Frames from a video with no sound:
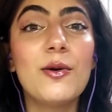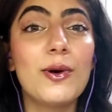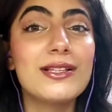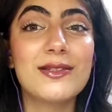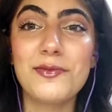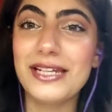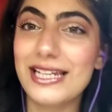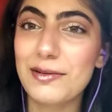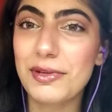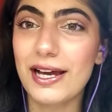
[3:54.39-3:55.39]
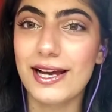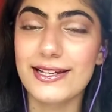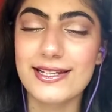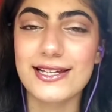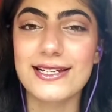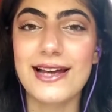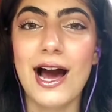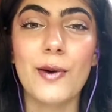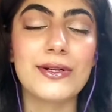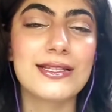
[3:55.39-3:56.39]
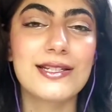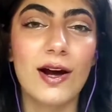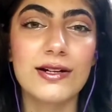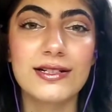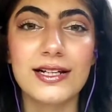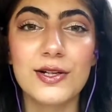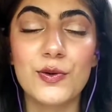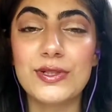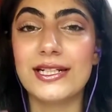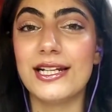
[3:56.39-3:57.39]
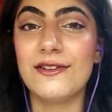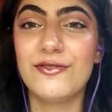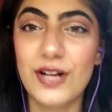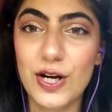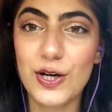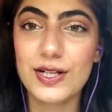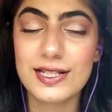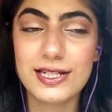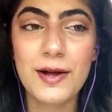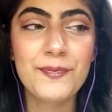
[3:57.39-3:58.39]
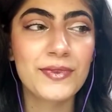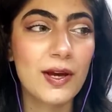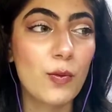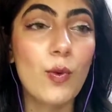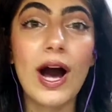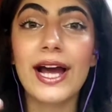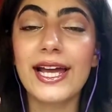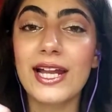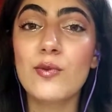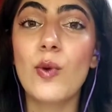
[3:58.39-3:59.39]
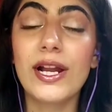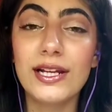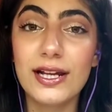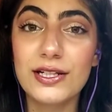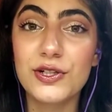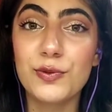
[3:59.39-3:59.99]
what's the meaning behind it, how it started, who did it first, why and when